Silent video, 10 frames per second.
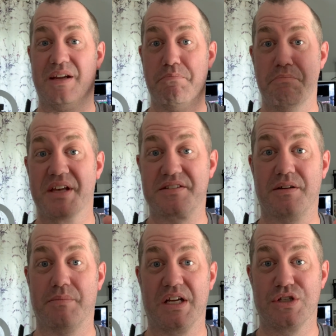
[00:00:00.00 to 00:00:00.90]
and messed
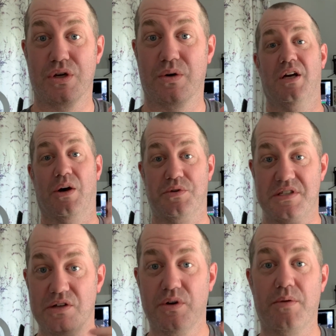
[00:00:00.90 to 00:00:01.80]
up my joke. I was
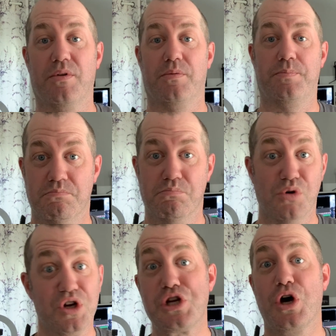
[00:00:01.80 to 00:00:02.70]
still able to
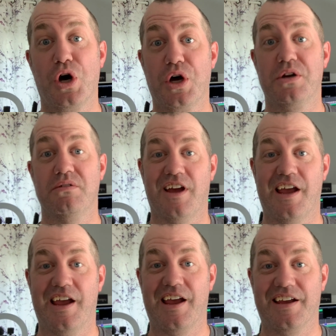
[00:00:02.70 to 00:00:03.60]
mush on
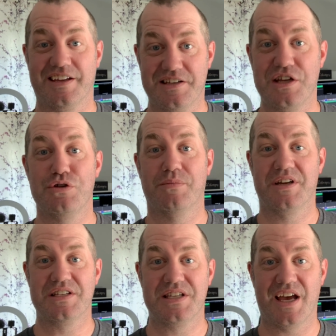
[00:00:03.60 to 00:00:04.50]
and continue my
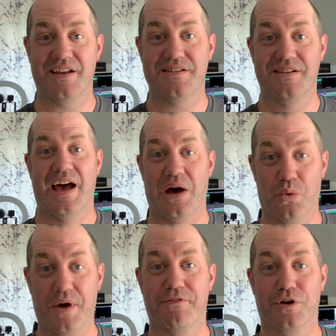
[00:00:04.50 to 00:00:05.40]
set.
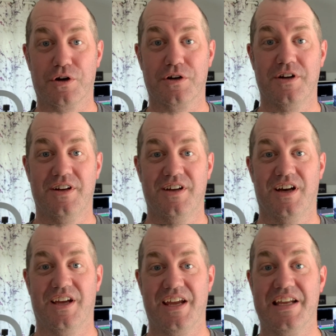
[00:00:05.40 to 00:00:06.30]
However,
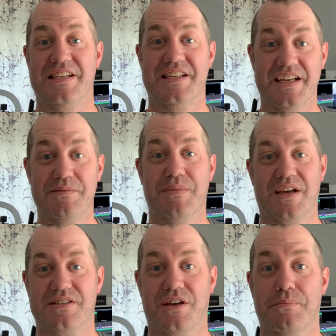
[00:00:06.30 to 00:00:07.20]
it did
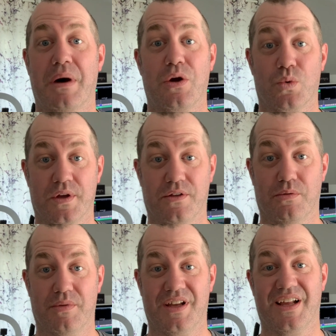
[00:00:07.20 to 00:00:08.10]
mess up my
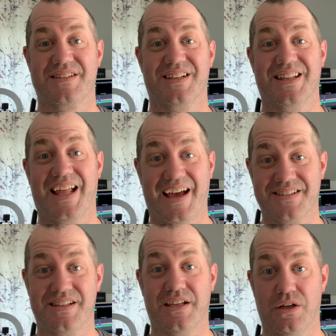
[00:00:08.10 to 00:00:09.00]
rhythm. And that's the last
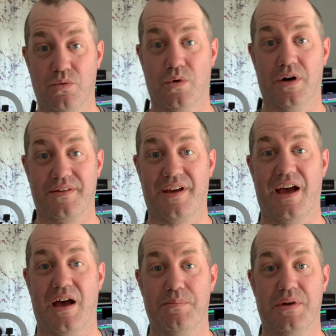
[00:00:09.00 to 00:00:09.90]
thing you want to
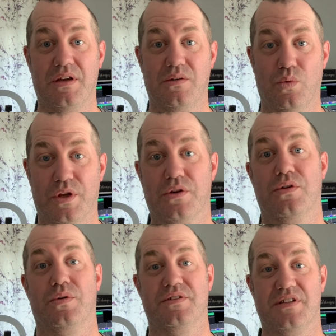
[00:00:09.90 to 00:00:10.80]
happen when you're
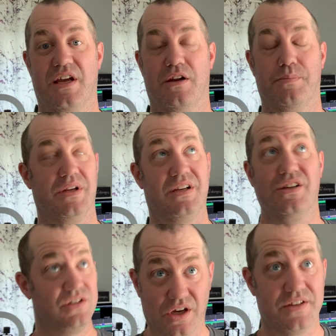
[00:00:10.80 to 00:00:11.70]
doing stand-up. It
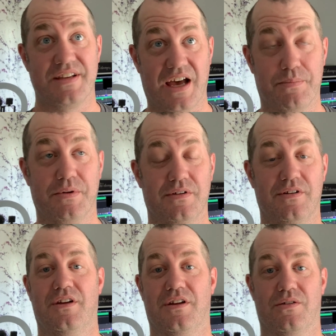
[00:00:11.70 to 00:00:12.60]
does happen,
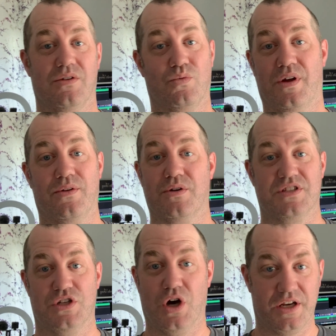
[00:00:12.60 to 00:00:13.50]
whether it's
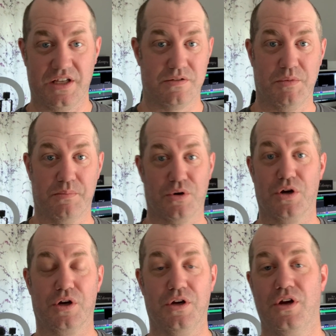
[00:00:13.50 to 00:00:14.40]
an audience member